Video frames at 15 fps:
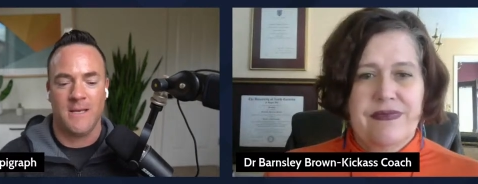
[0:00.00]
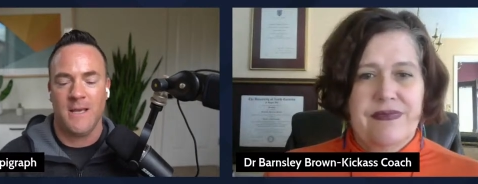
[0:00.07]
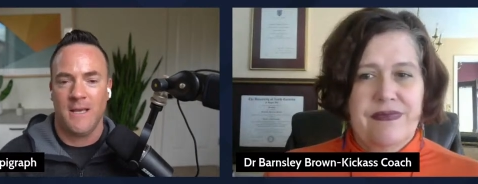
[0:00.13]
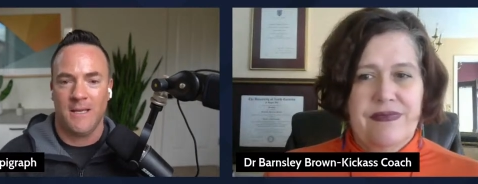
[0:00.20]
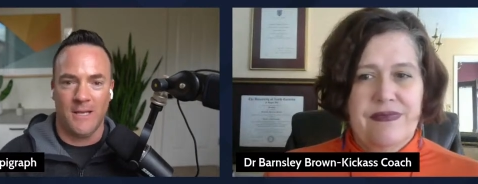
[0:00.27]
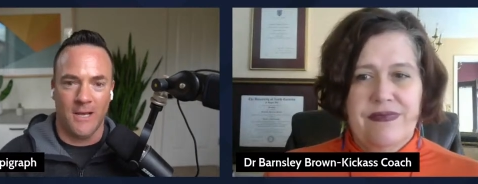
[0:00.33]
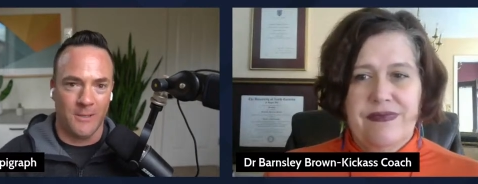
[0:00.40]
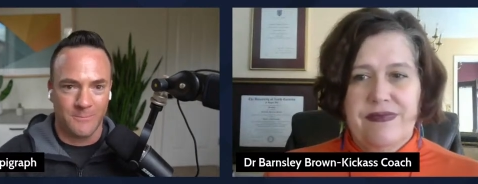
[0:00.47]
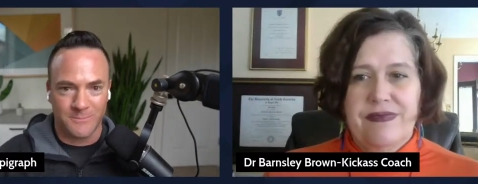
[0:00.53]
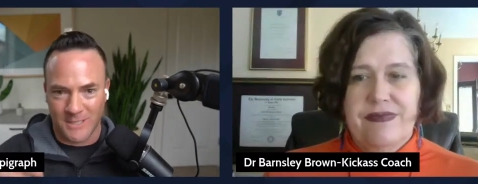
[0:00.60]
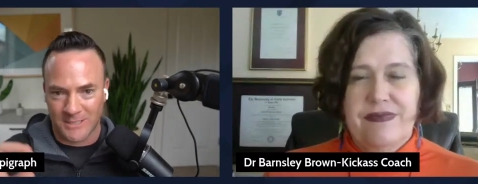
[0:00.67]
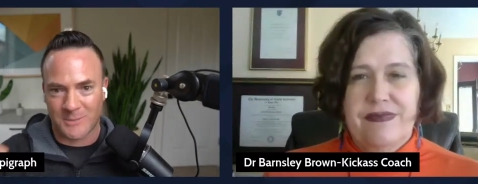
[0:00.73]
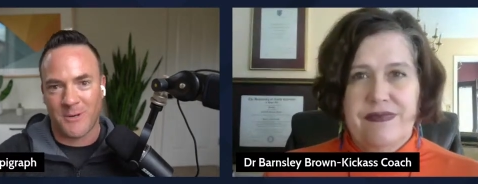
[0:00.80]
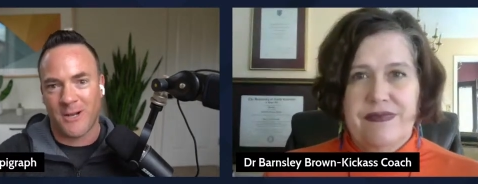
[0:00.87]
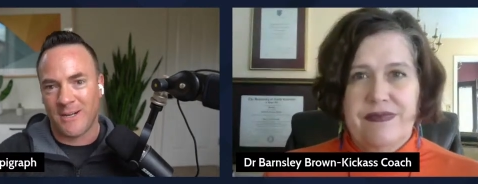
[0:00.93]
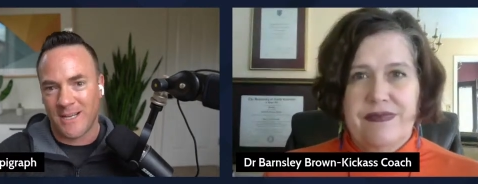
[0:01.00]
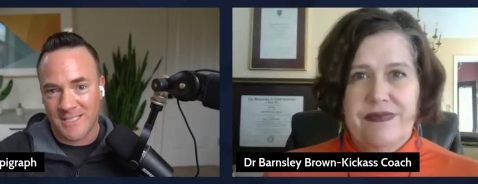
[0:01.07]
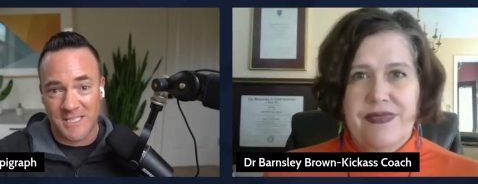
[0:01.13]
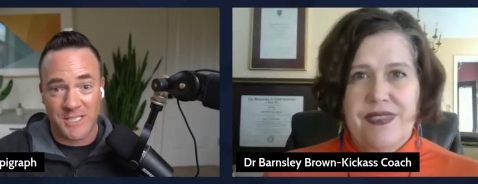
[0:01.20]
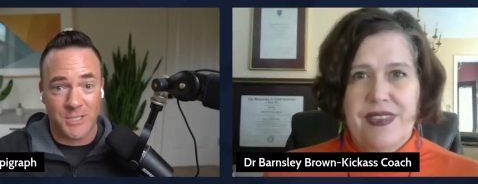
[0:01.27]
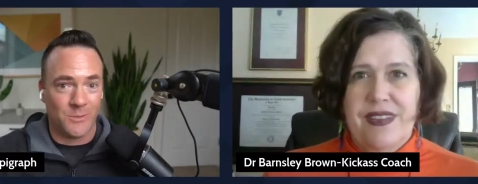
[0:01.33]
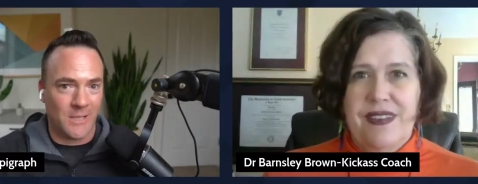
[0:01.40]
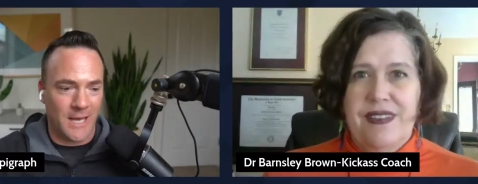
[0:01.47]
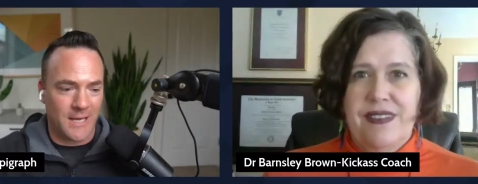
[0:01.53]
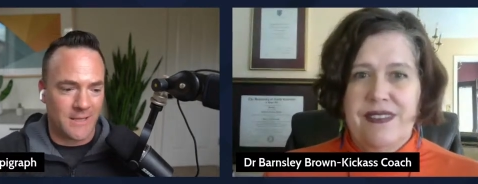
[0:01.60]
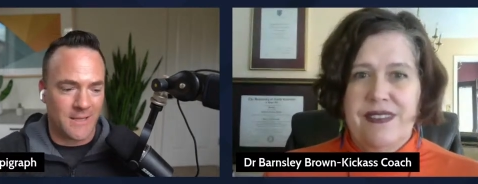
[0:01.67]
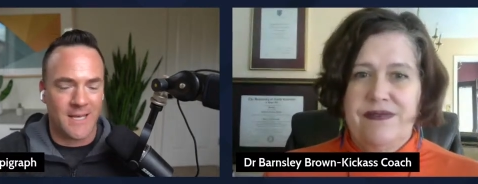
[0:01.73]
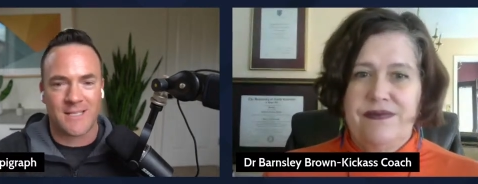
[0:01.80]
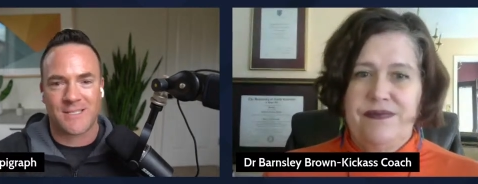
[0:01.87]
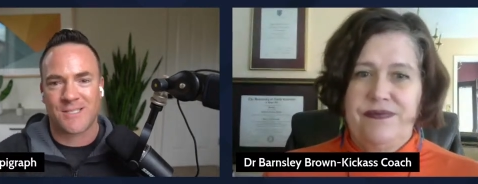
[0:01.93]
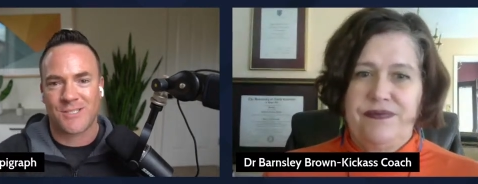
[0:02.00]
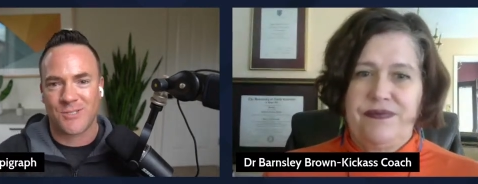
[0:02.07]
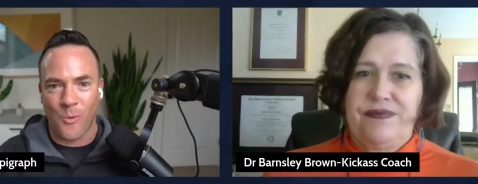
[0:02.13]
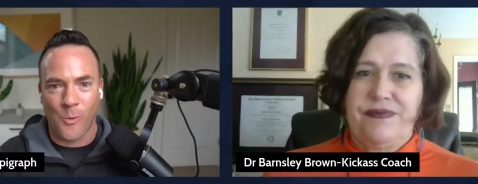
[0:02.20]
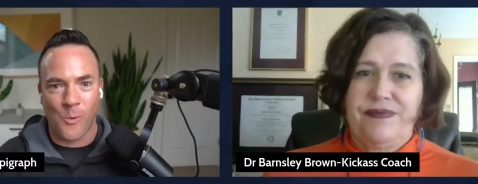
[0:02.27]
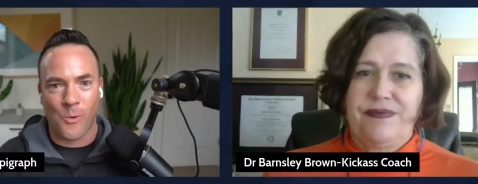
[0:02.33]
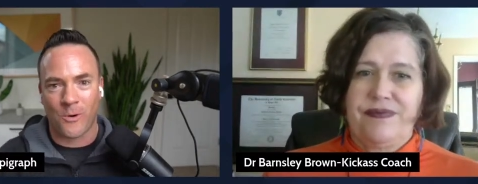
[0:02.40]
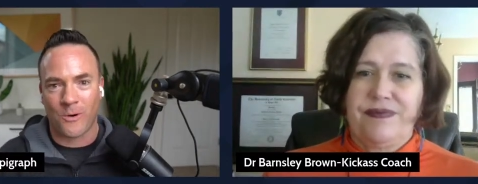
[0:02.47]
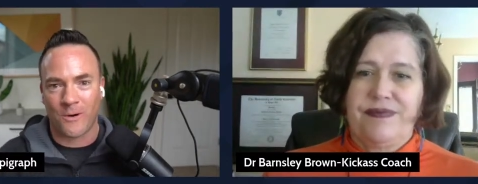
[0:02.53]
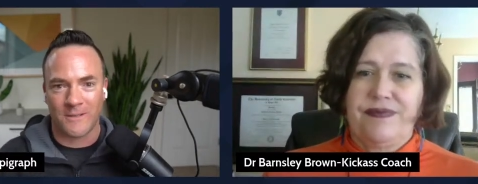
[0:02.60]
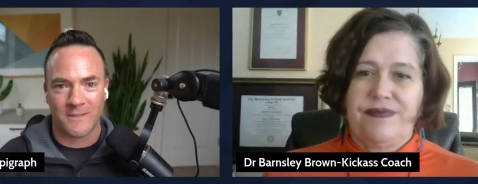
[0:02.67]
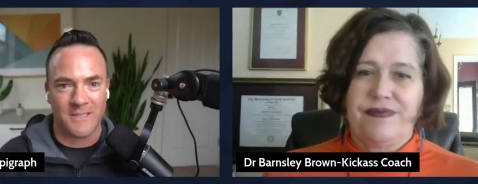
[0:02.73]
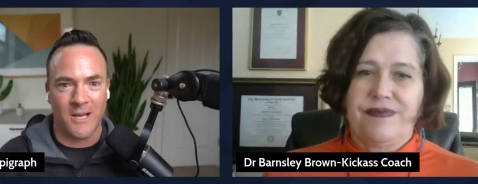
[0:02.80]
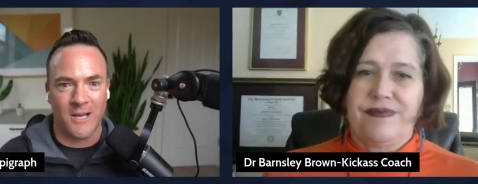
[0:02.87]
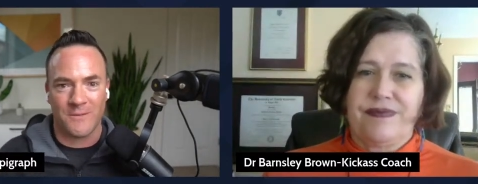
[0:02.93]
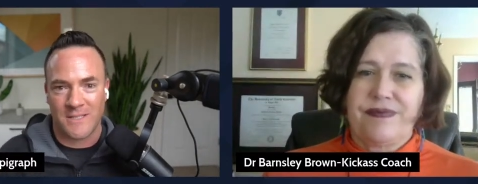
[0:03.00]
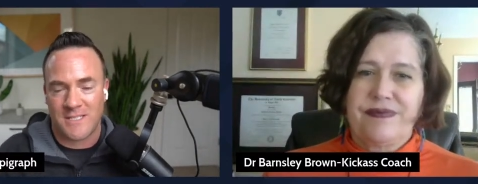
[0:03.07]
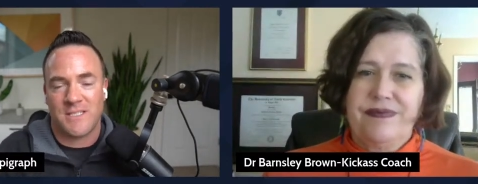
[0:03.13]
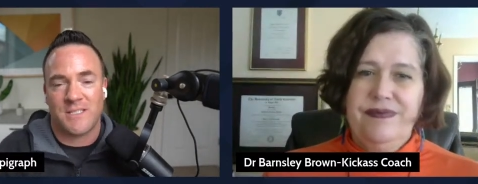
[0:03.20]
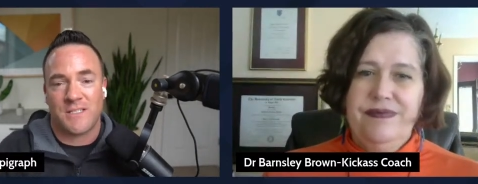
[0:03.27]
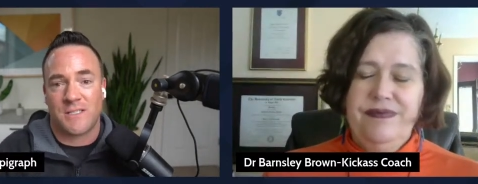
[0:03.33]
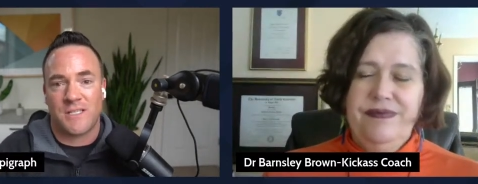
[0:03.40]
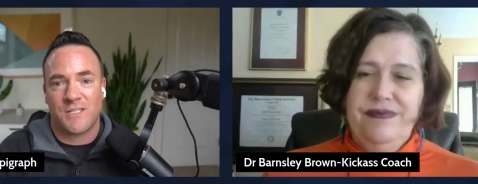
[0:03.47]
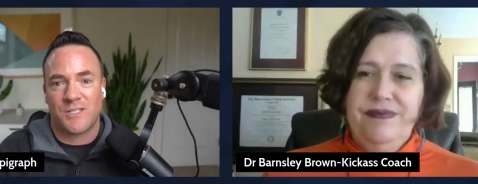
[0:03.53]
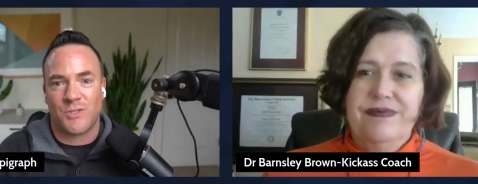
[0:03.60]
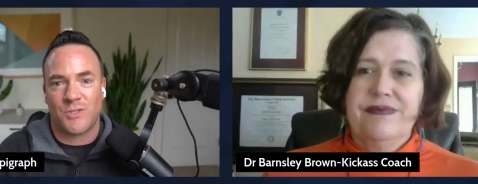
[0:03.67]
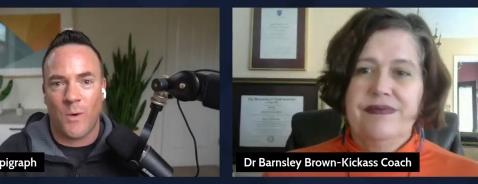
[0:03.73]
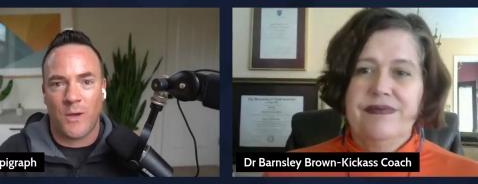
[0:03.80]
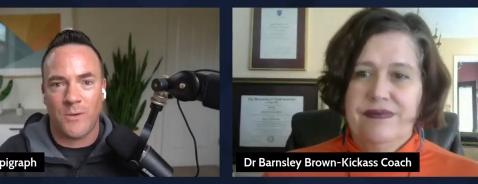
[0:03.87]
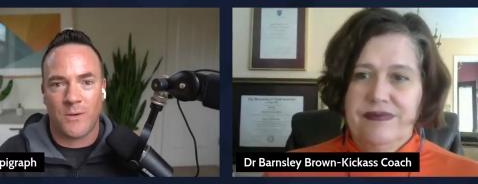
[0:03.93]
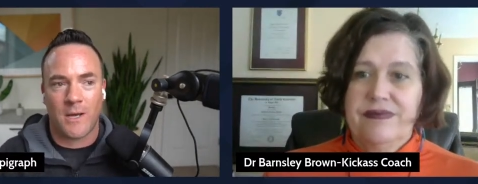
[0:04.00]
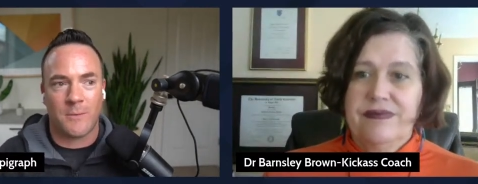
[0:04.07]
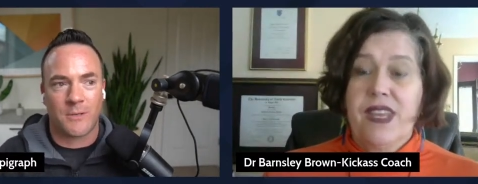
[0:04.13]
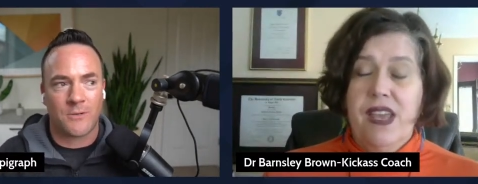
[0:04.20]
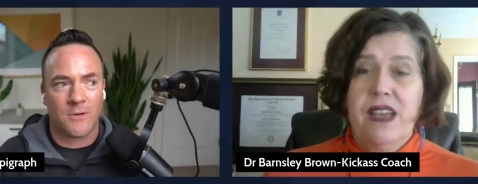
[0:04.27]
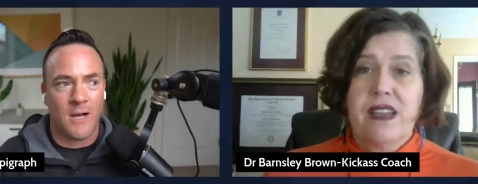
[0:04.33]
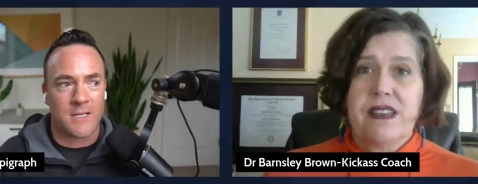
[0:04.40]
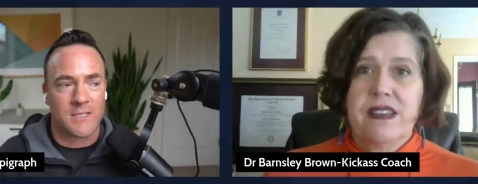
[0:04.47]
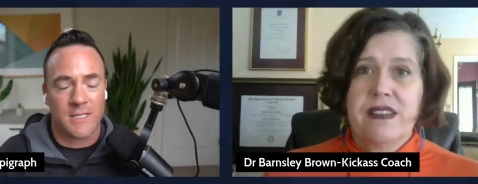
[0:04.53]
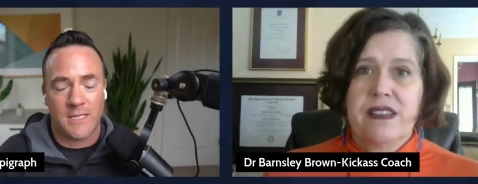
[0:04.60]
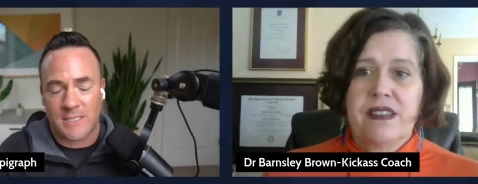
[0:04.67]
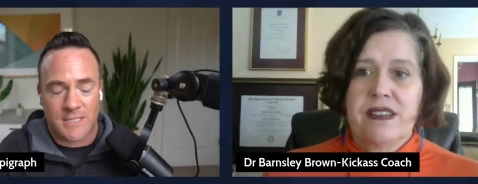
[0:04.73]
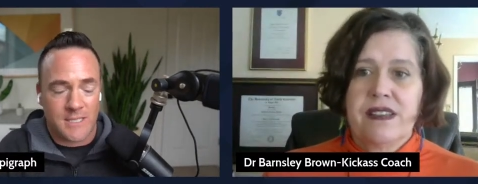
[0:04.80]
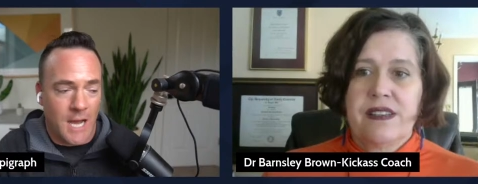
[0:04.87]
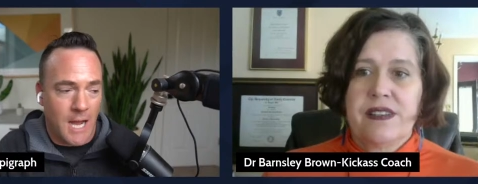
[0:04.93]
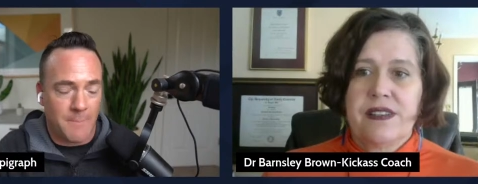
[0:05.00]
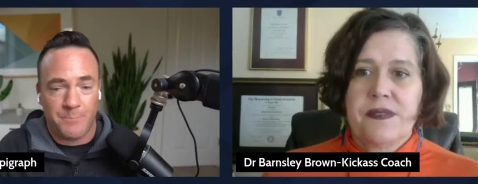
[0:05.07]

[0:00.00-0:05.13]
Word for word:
Speaker 1: you know dr brown i see you like this or you know this is this is the way you come yeah. across and it's not